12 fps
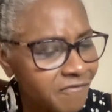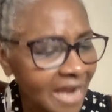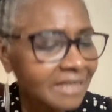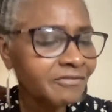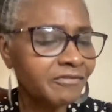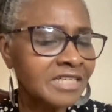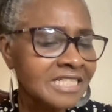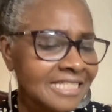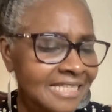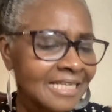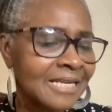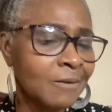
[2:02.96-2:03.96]
fight for the
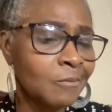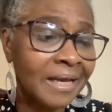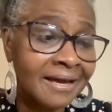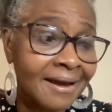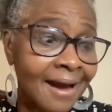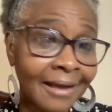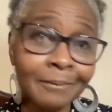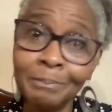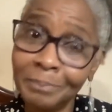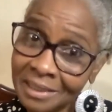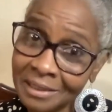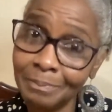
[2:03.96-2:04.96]
sitting them where God
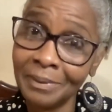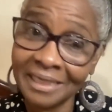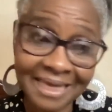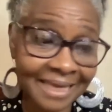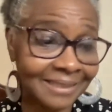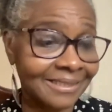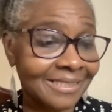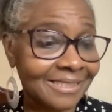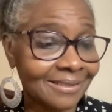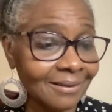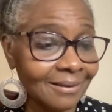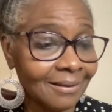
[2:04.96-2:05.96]
people get.
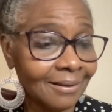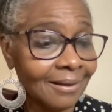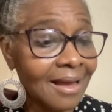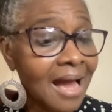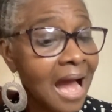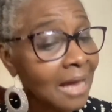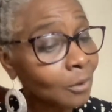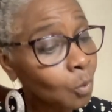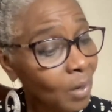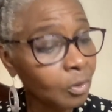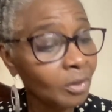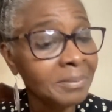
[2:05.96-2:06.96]
And
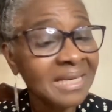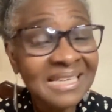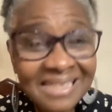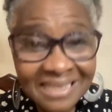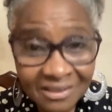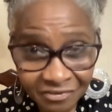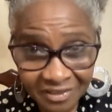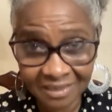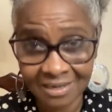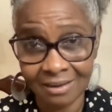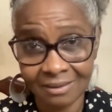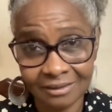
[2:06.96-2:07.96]
where we believe in.